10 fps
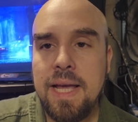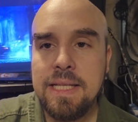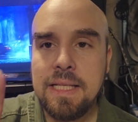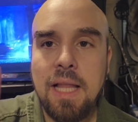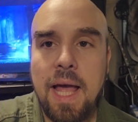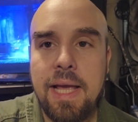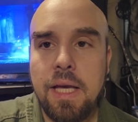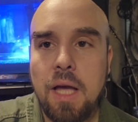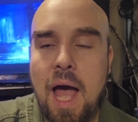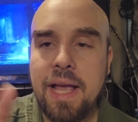is
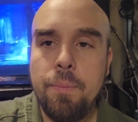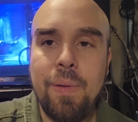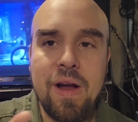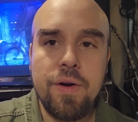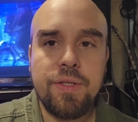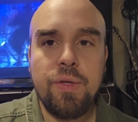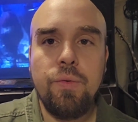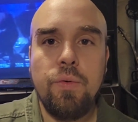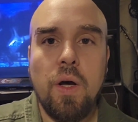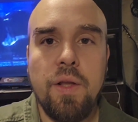like, I compare it
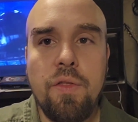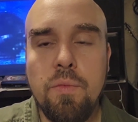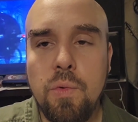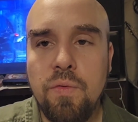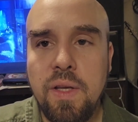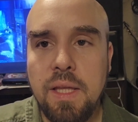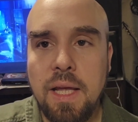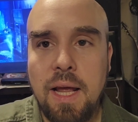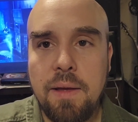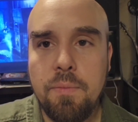to another movie
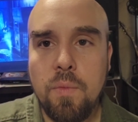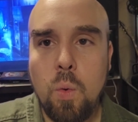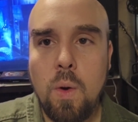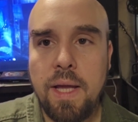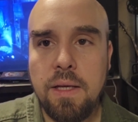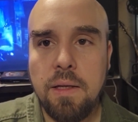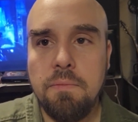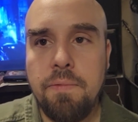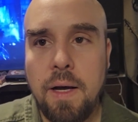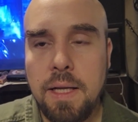that I'm quite
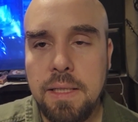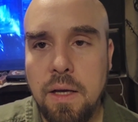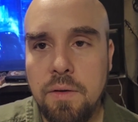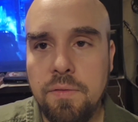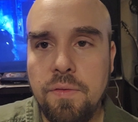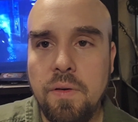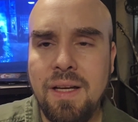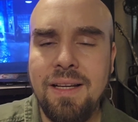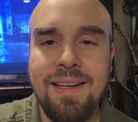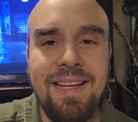fond of.
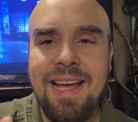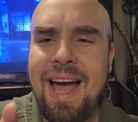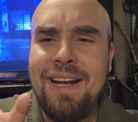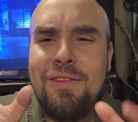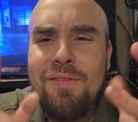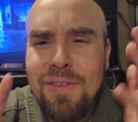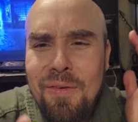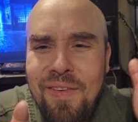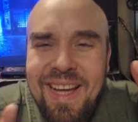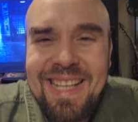I don't even
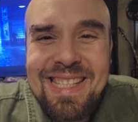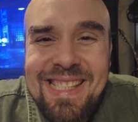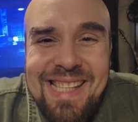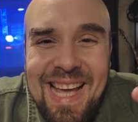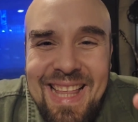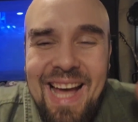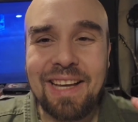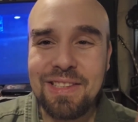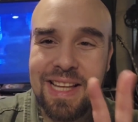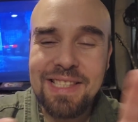know if I can say that,
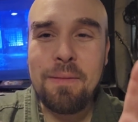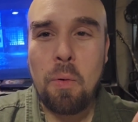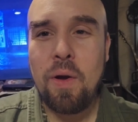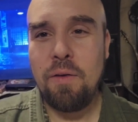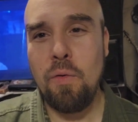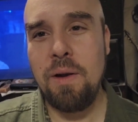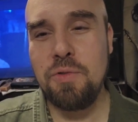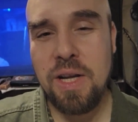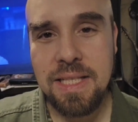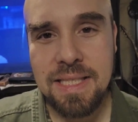because that's the point of what
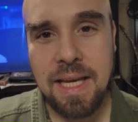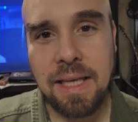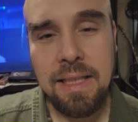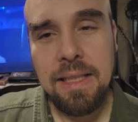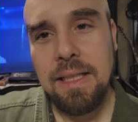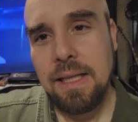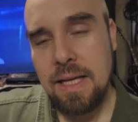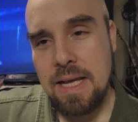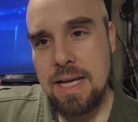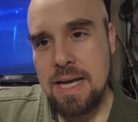I'm trying to say.
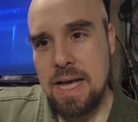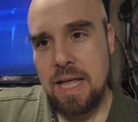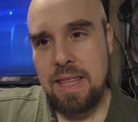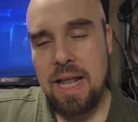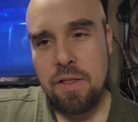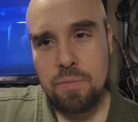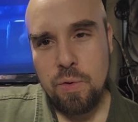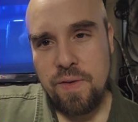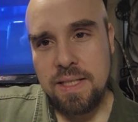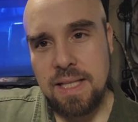That other
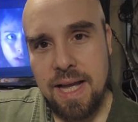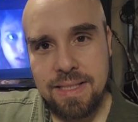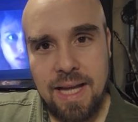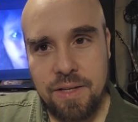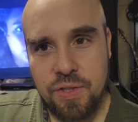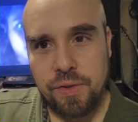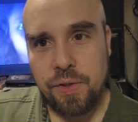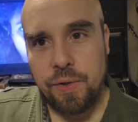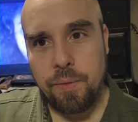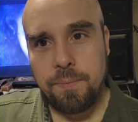movie is Last Action
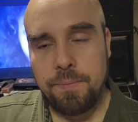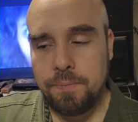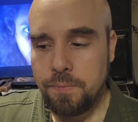Hero.